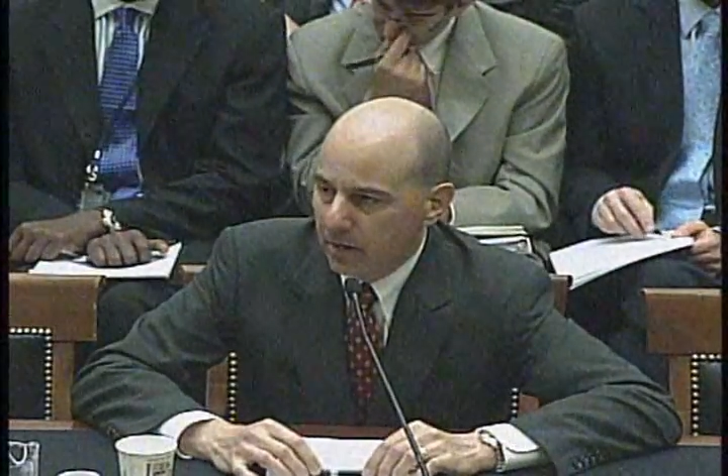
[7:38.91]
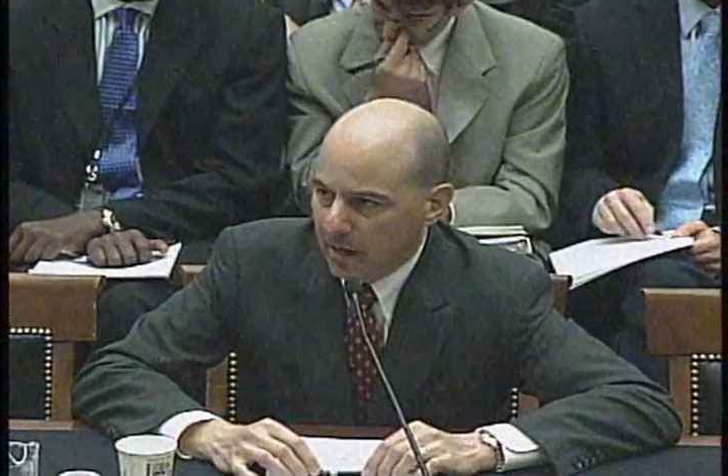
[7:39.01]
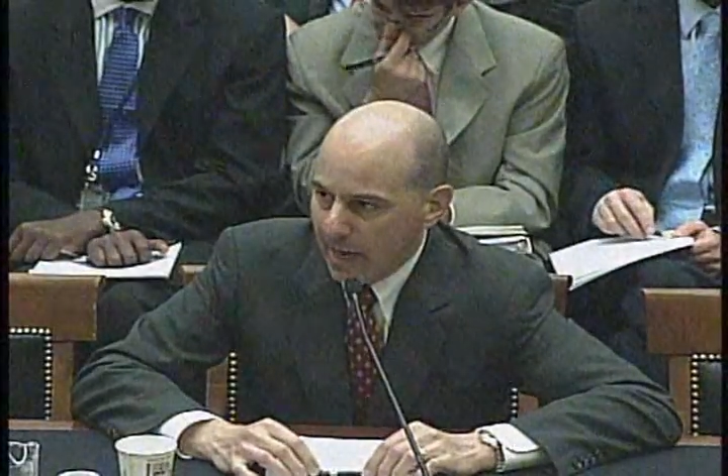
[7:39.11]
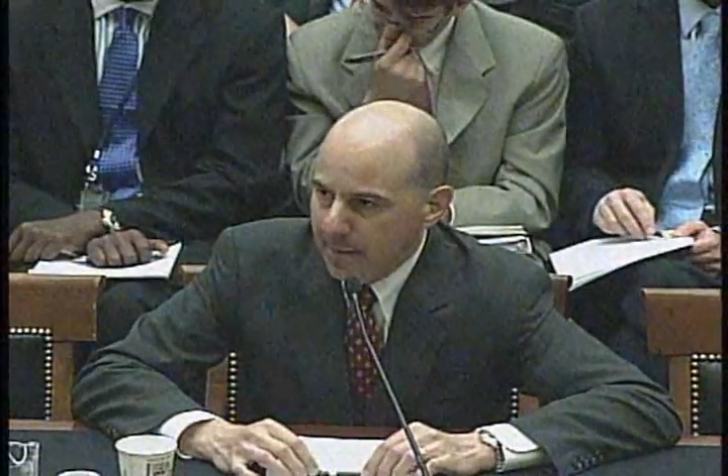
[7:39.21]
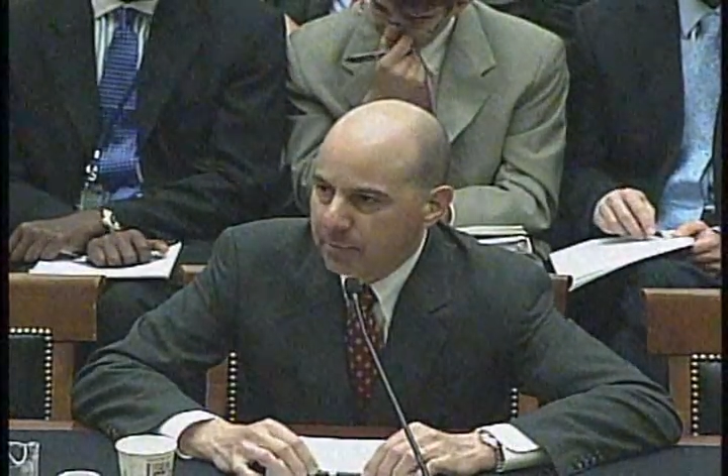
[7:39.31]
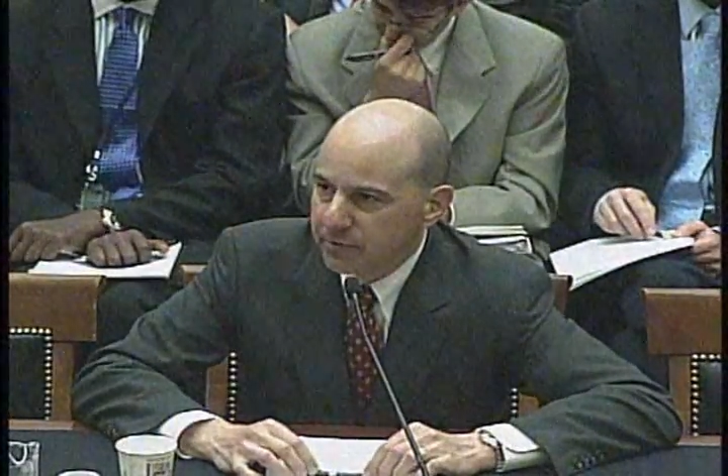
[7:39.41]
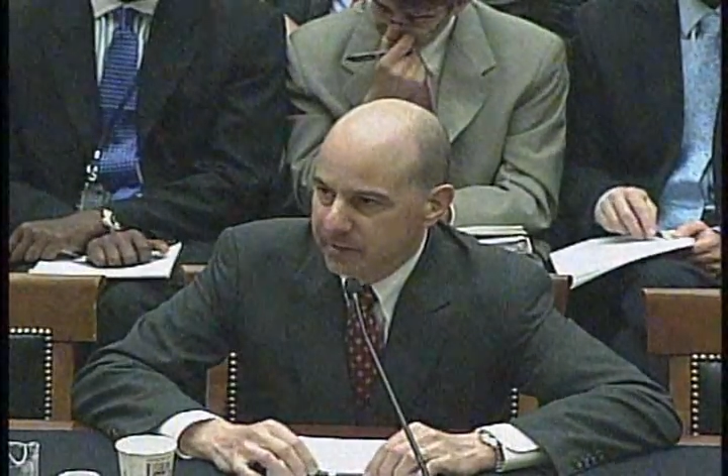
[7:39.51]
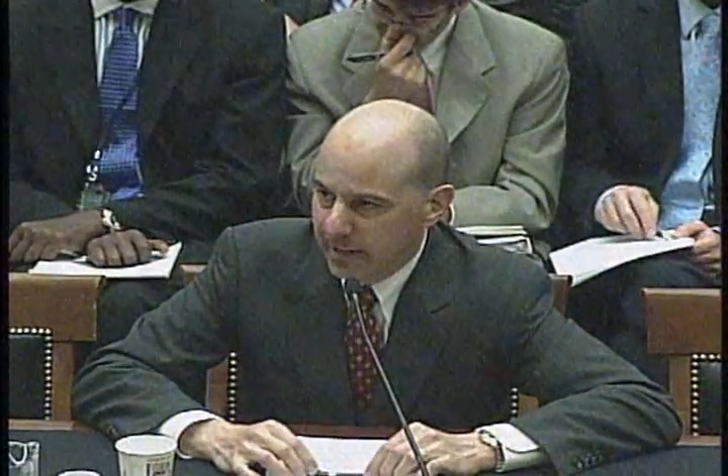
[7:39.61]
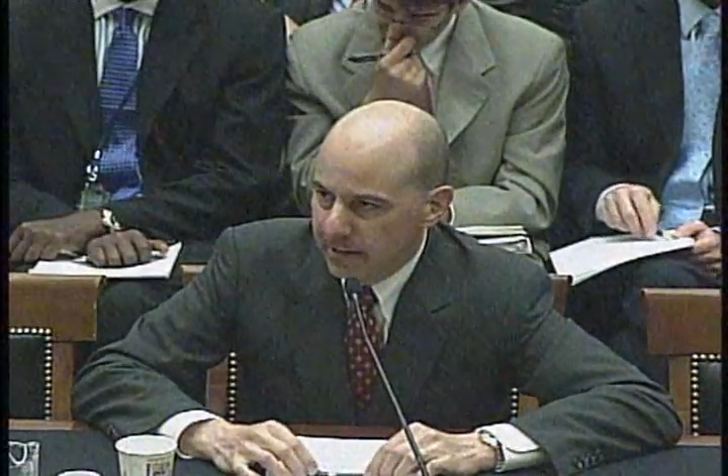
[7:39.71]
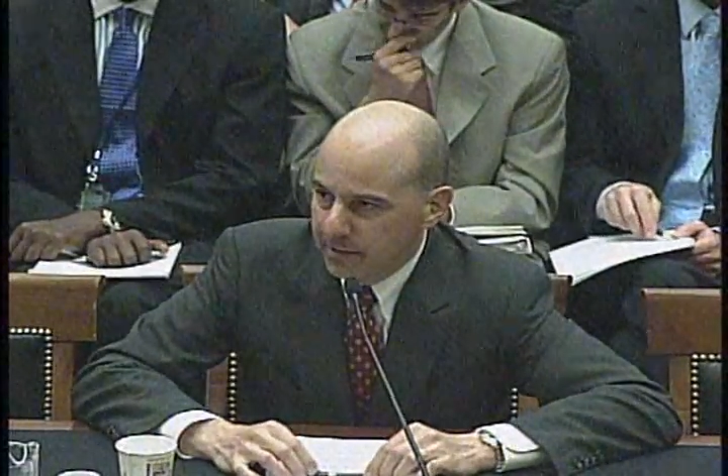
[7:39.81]
high
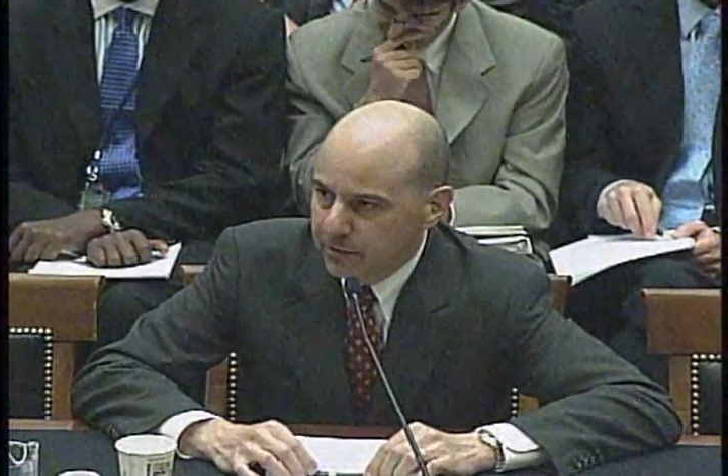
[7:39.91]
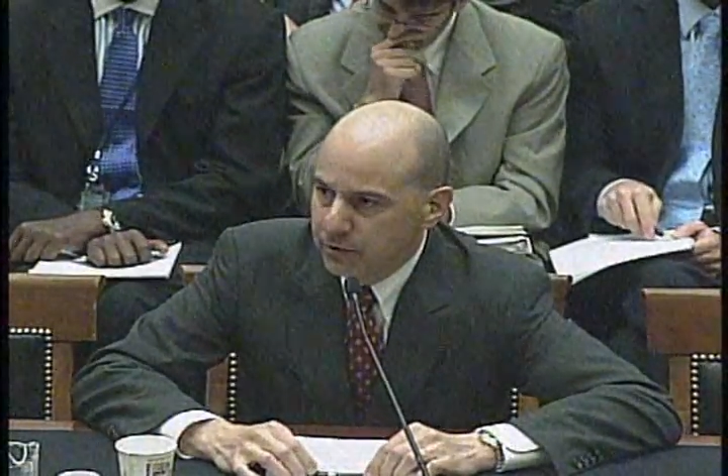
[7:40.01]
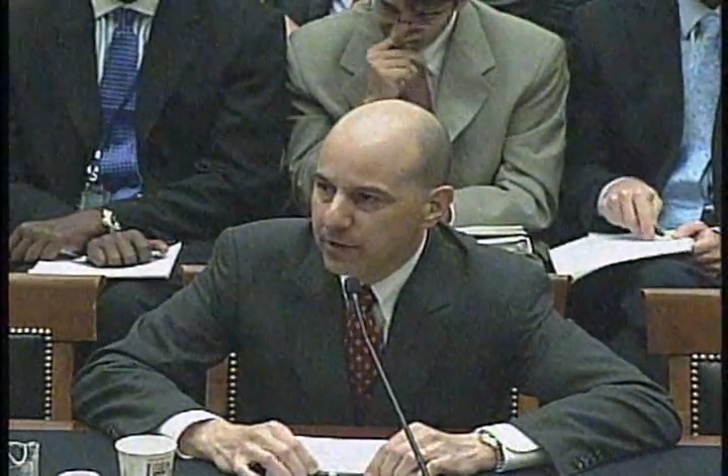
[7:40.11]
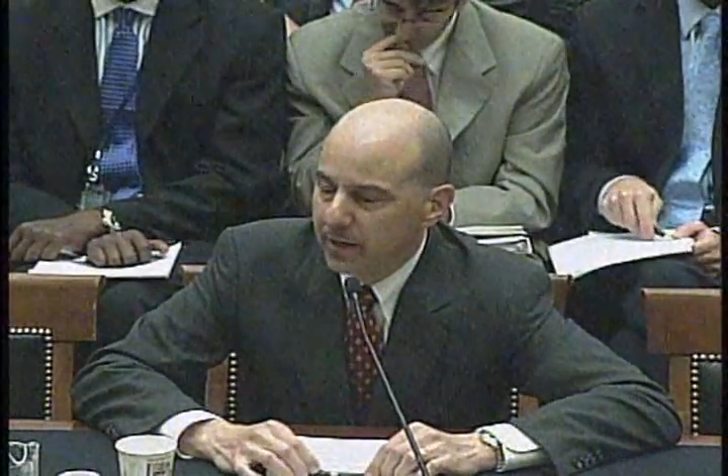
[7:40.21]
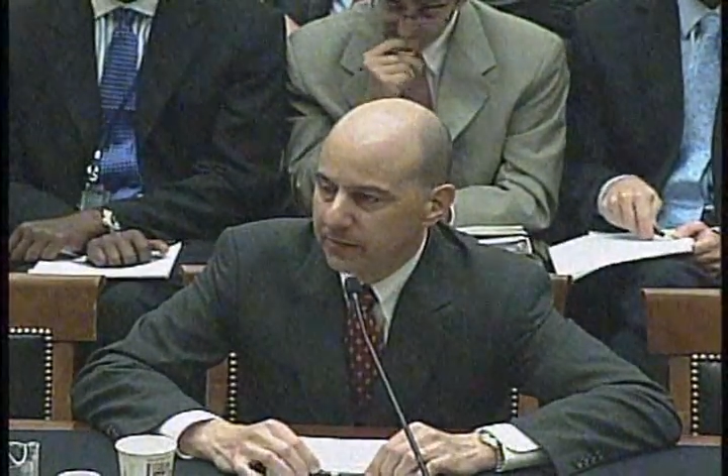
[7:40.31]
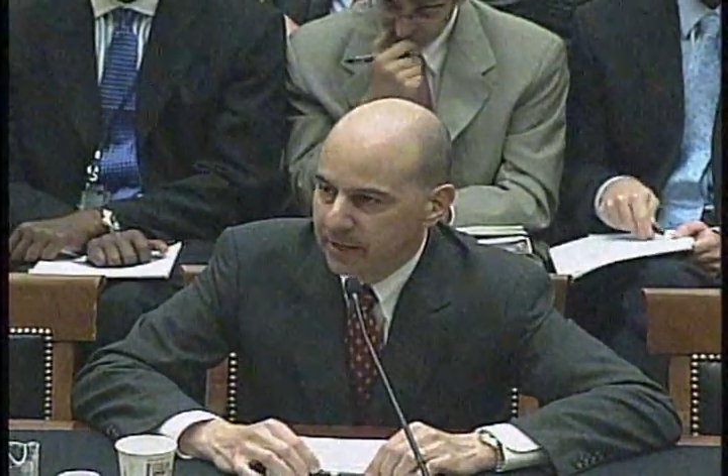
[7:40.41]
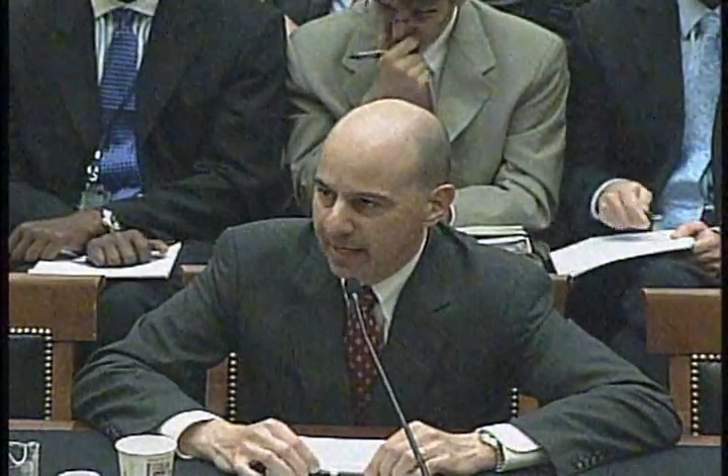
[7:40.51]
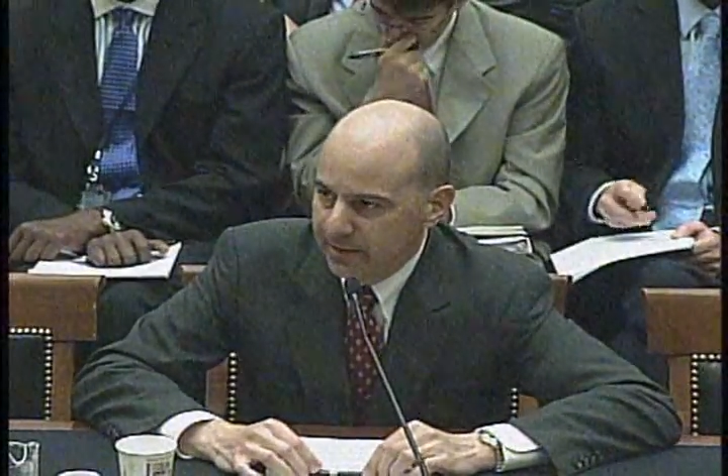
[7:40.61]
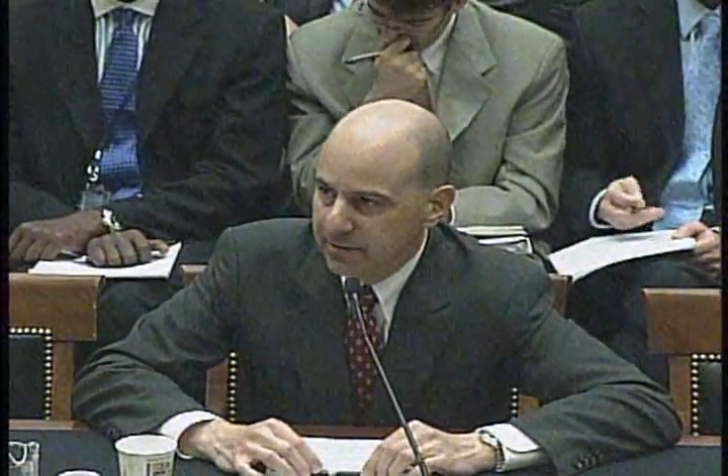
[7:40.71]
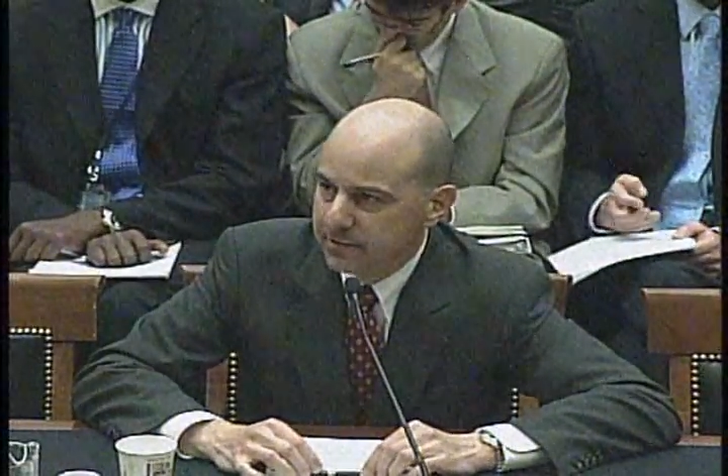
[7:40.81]
percentage of
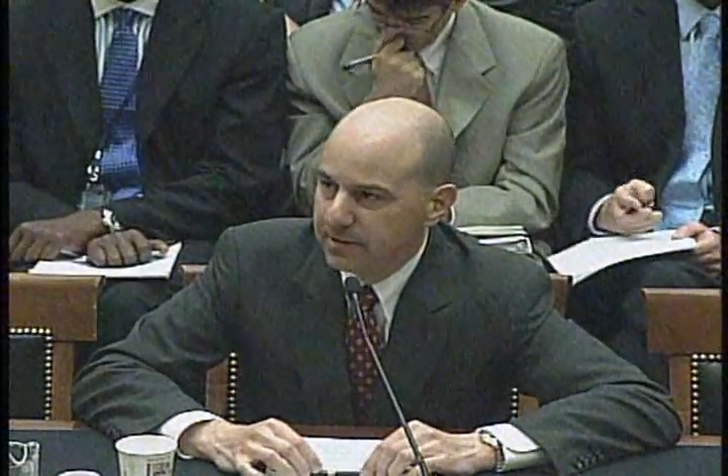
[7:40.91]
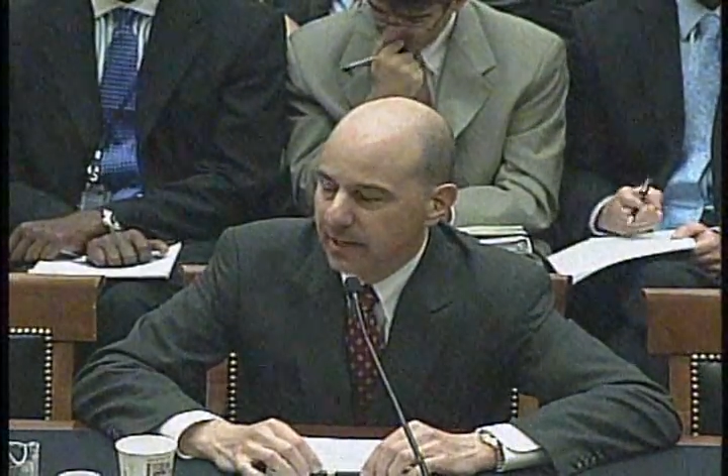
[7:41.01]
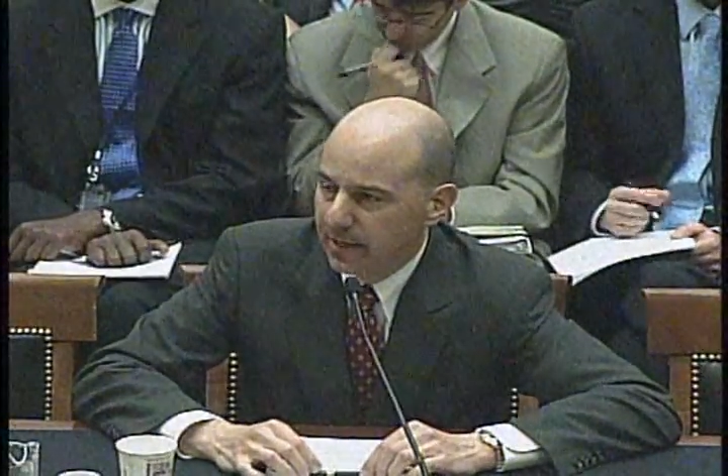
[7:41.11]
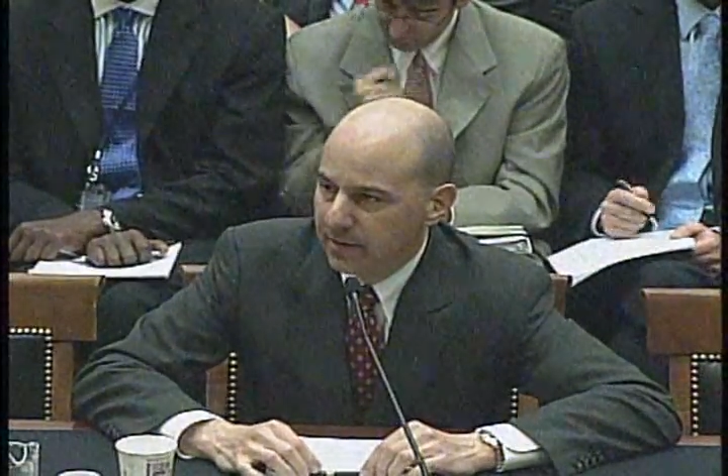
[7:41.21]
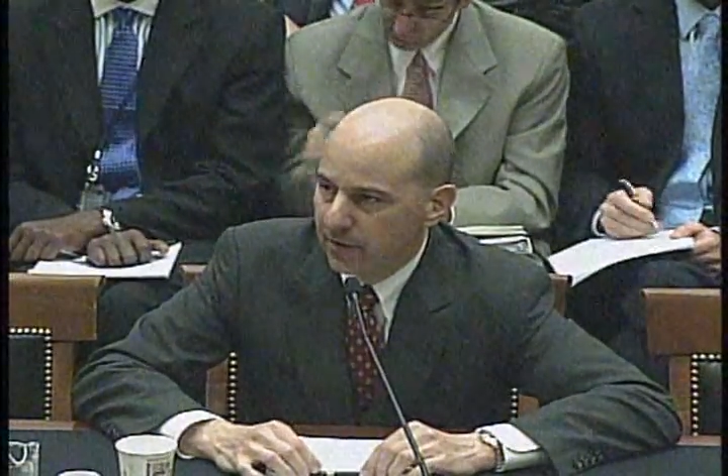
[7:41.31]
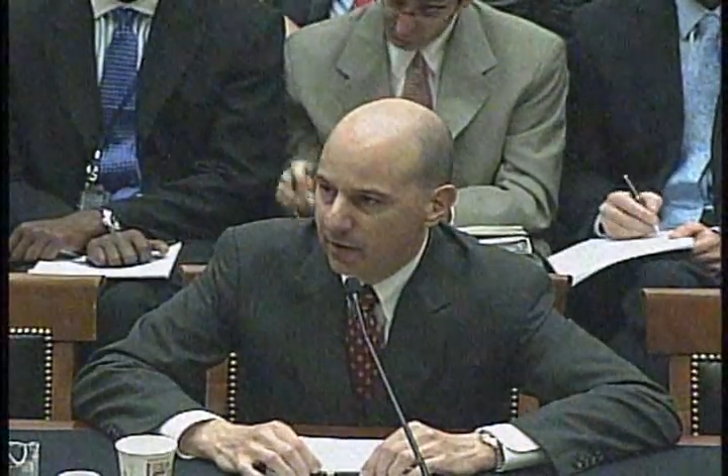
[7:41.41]
cases that